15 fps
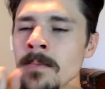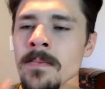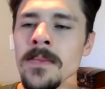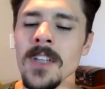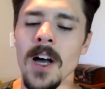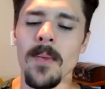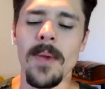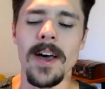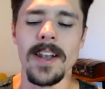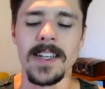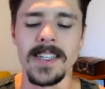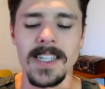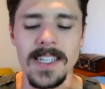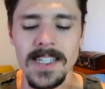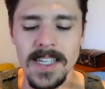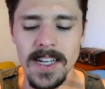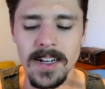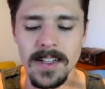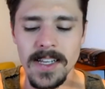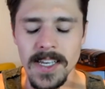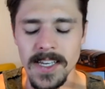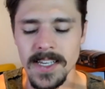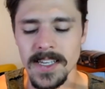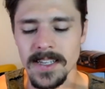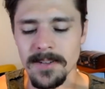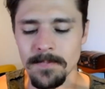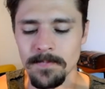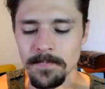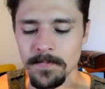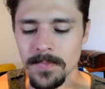amount of detail
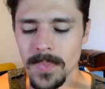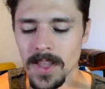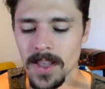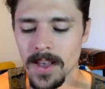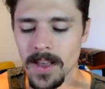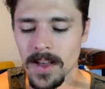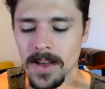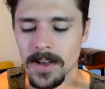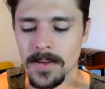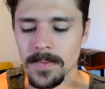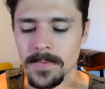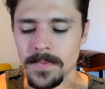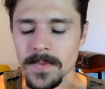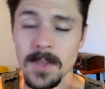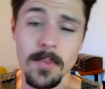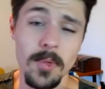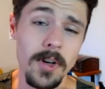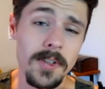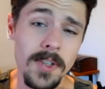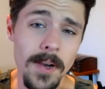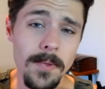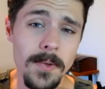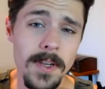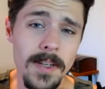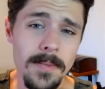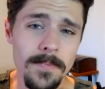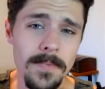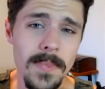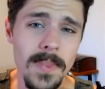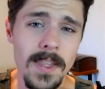in the books I read,
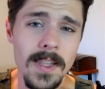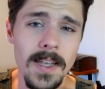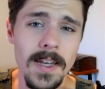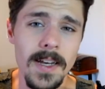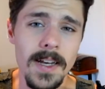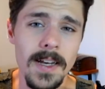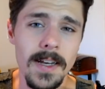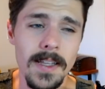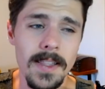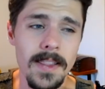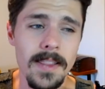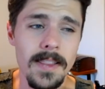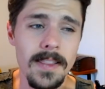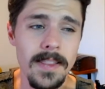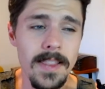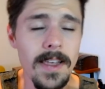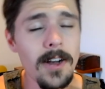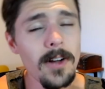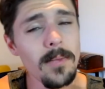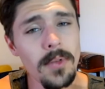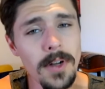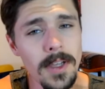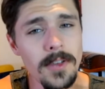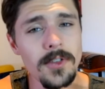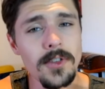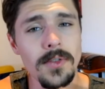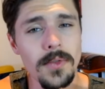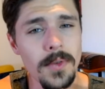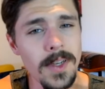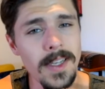they're pretty
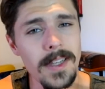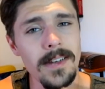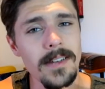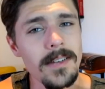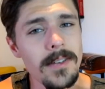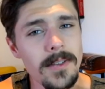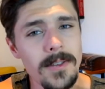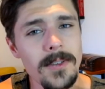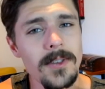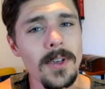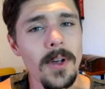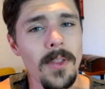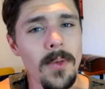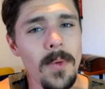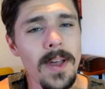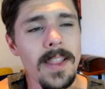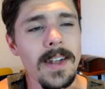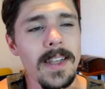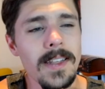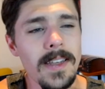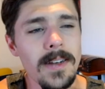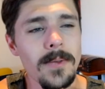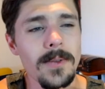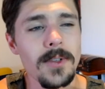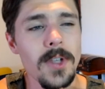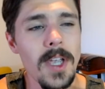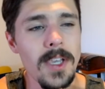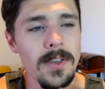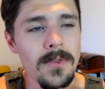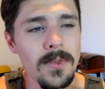serene. So the way that he did it was
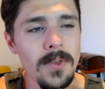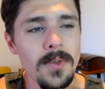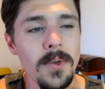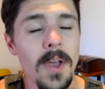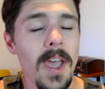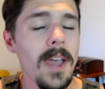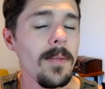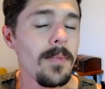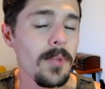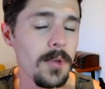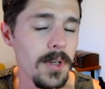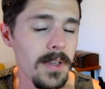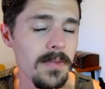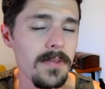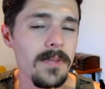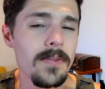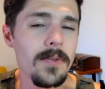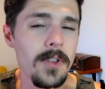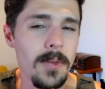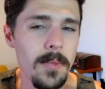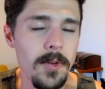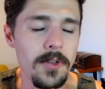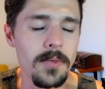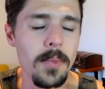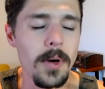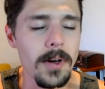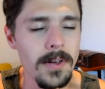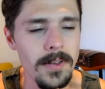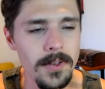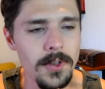tasteful and brief for the most
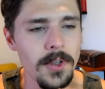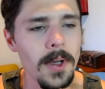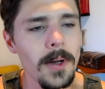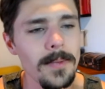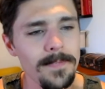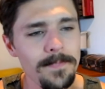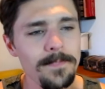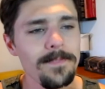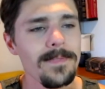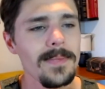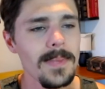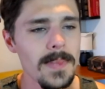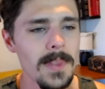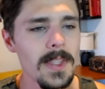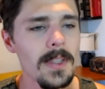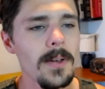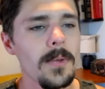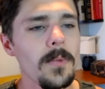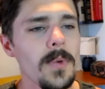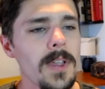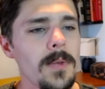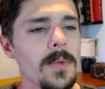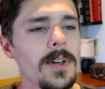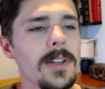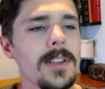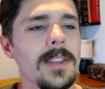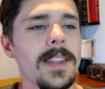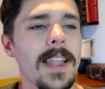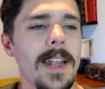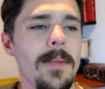part. So we will let it